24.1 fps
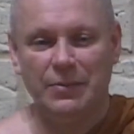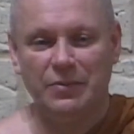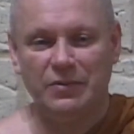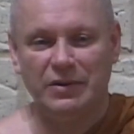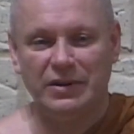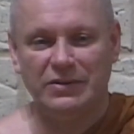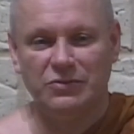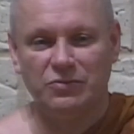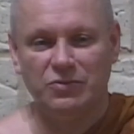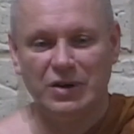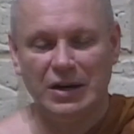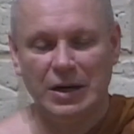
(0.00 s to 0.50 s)

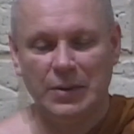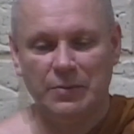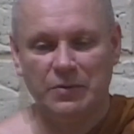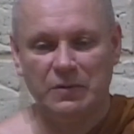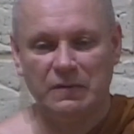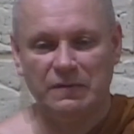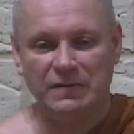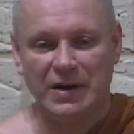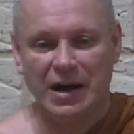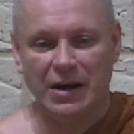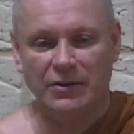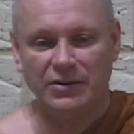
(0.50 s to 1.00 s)
it's really
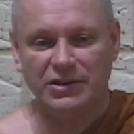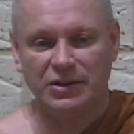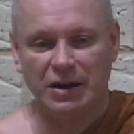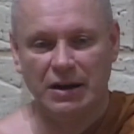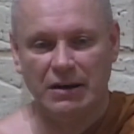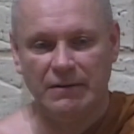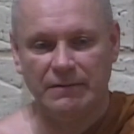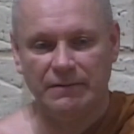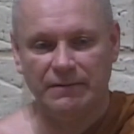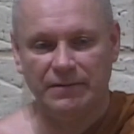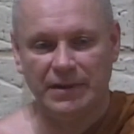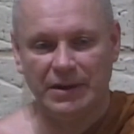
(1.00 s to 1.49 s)
profound
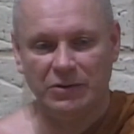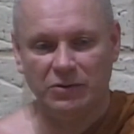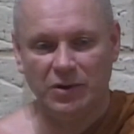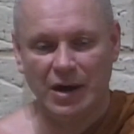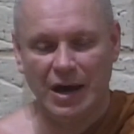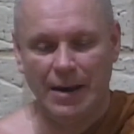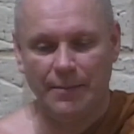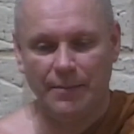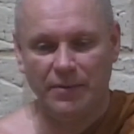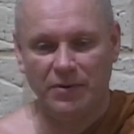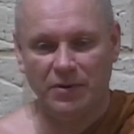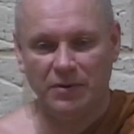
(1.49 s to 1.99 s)
stuff that you
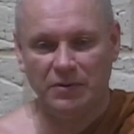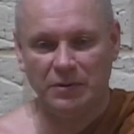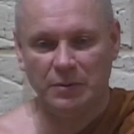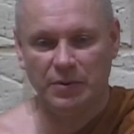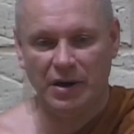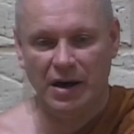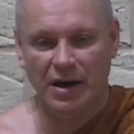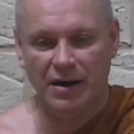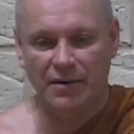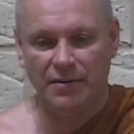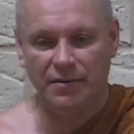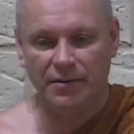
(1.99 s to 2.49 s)
happen on the
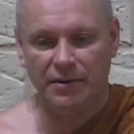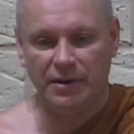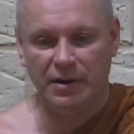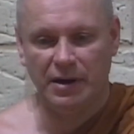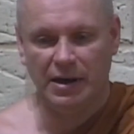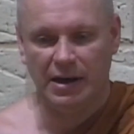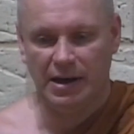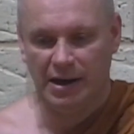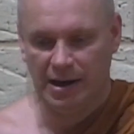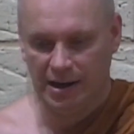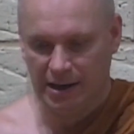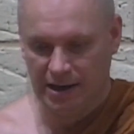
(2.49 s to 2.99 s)
path.
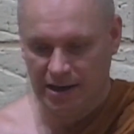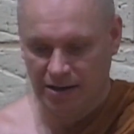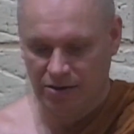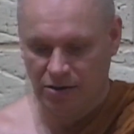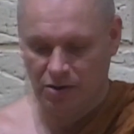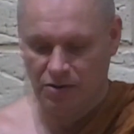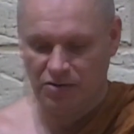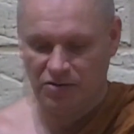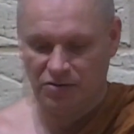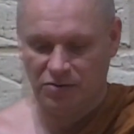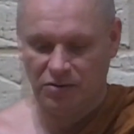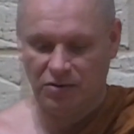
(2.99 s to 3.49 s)
It
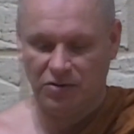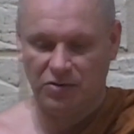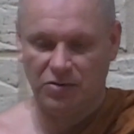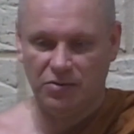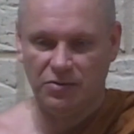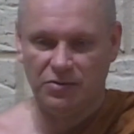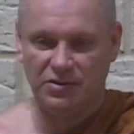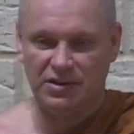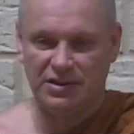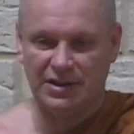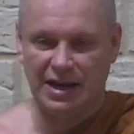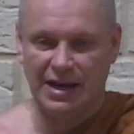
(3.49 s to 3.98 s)
goes through
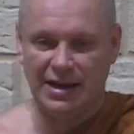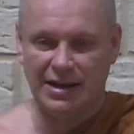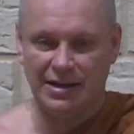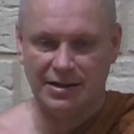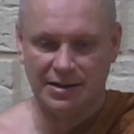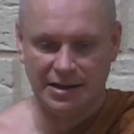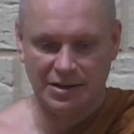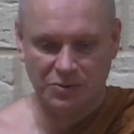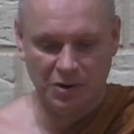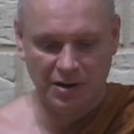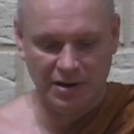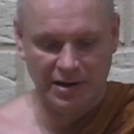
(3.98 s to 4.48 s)
two
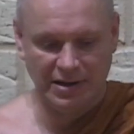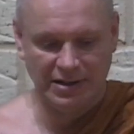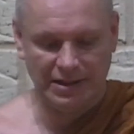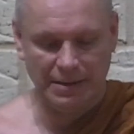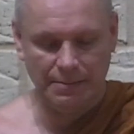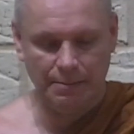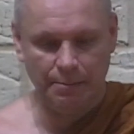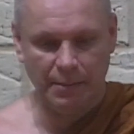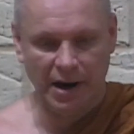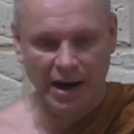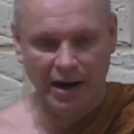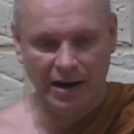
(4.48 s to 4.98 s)
stages. One is the
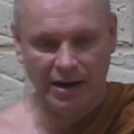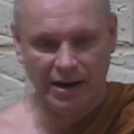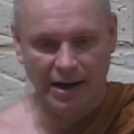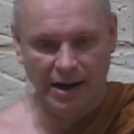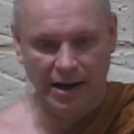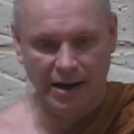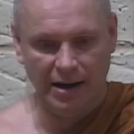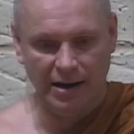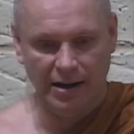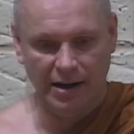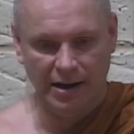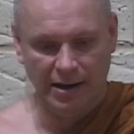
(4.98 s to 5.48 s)

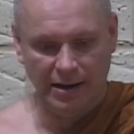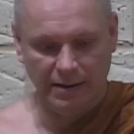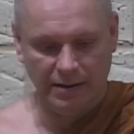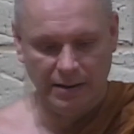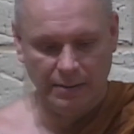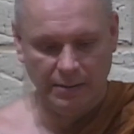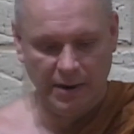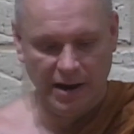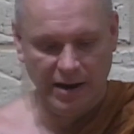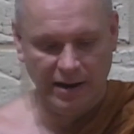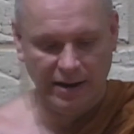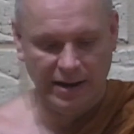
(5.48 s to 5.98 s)
Magga.
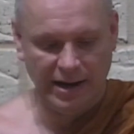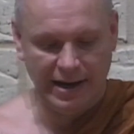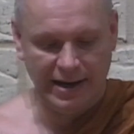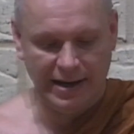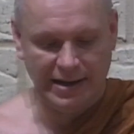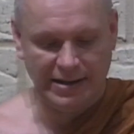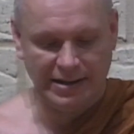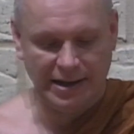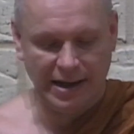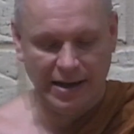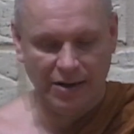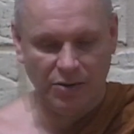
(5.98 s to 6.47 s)
The Magga
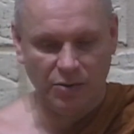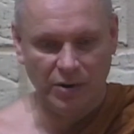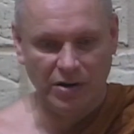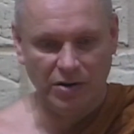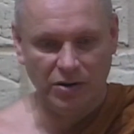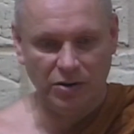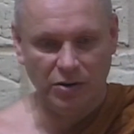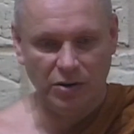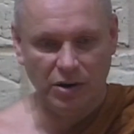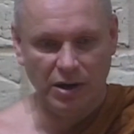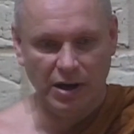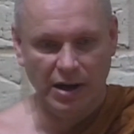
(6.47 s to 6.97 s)
is like when
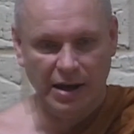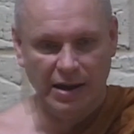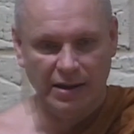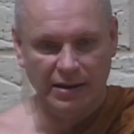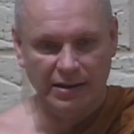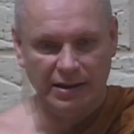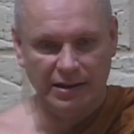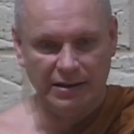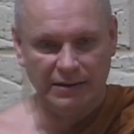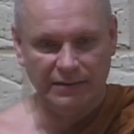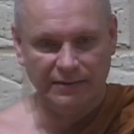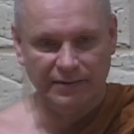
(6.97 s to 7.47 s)

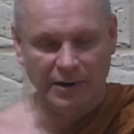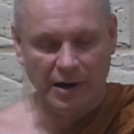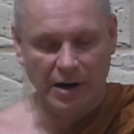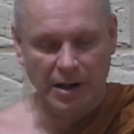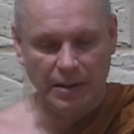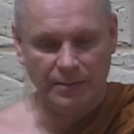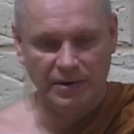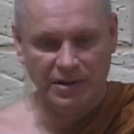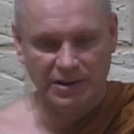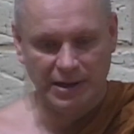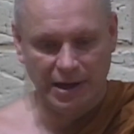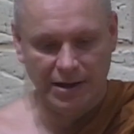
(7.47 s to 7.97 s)
the
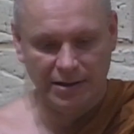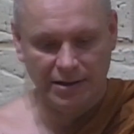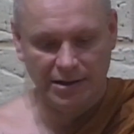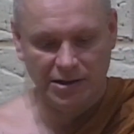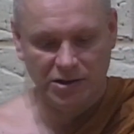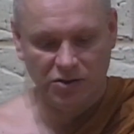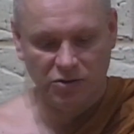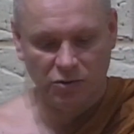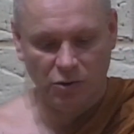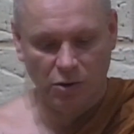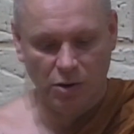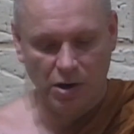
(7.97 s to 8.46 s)
defilements are
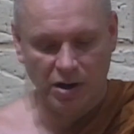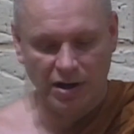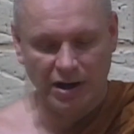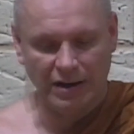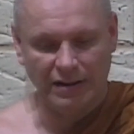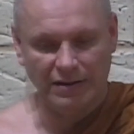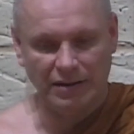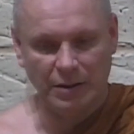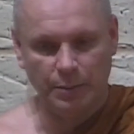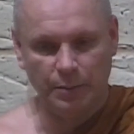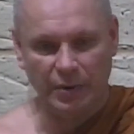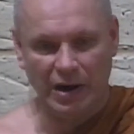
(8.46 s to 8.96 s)
destroyed,
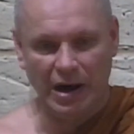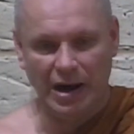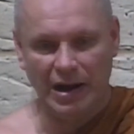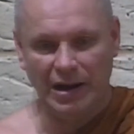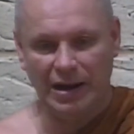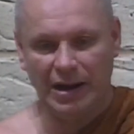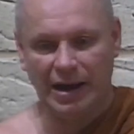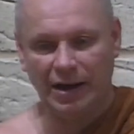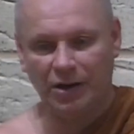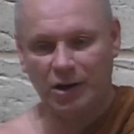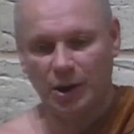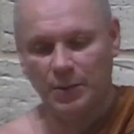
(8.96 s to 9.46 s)
and the
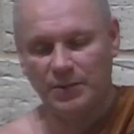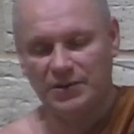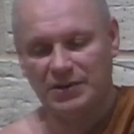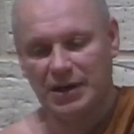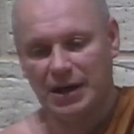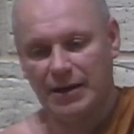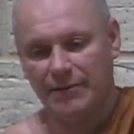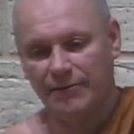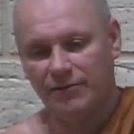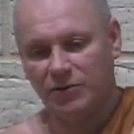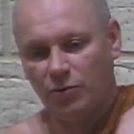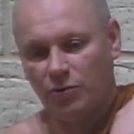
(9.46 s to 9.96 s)
Pala comes
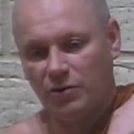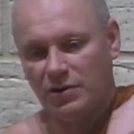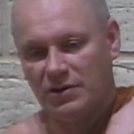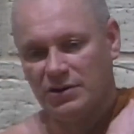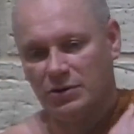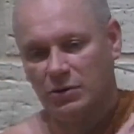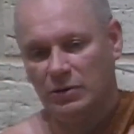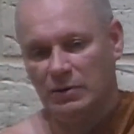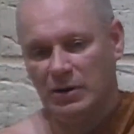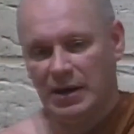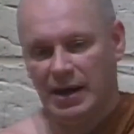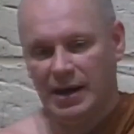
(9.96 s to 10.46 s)

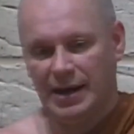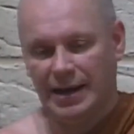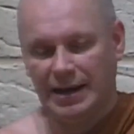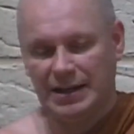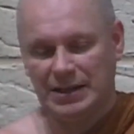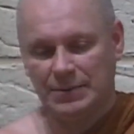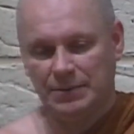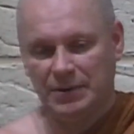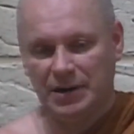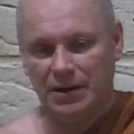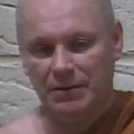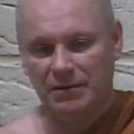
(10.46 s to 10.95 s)
afterwards. You
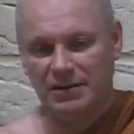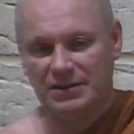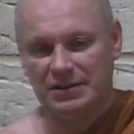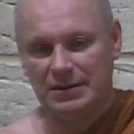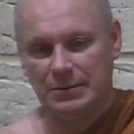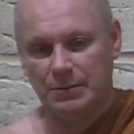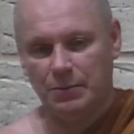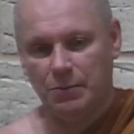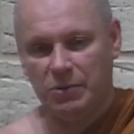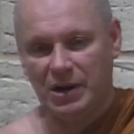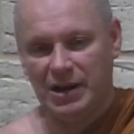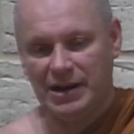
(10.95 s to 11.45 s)
experience
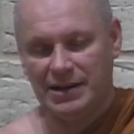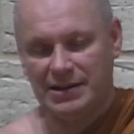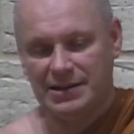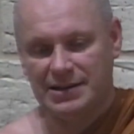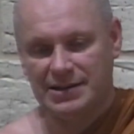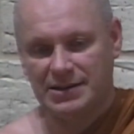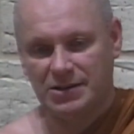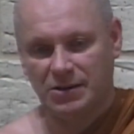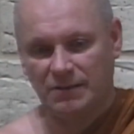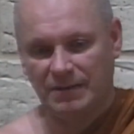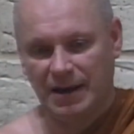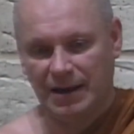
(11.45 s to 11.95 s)
the
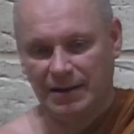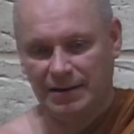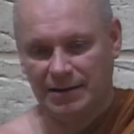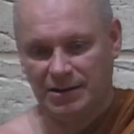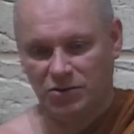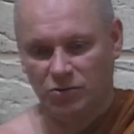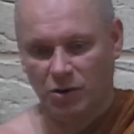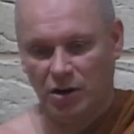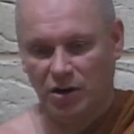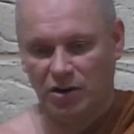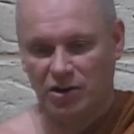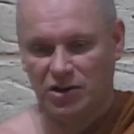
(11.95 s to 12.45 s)
bliss of that
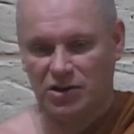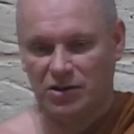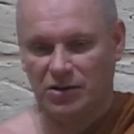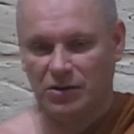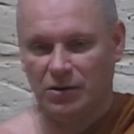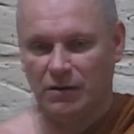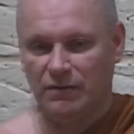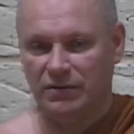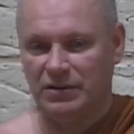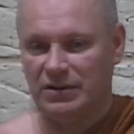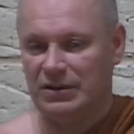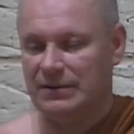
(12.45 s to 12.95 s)
destruction
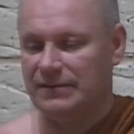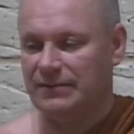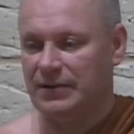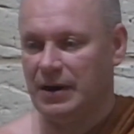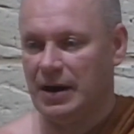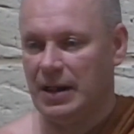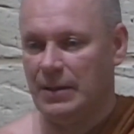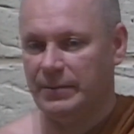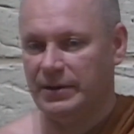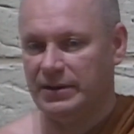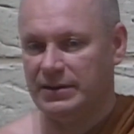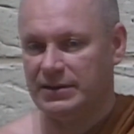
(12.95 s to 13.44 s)
of the
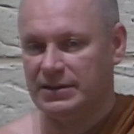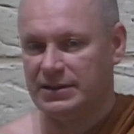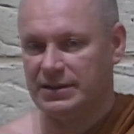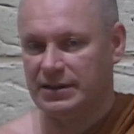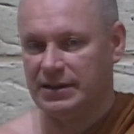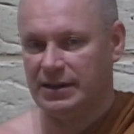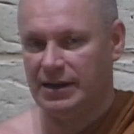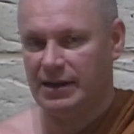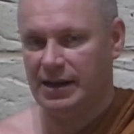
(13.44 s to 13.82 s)
defilements.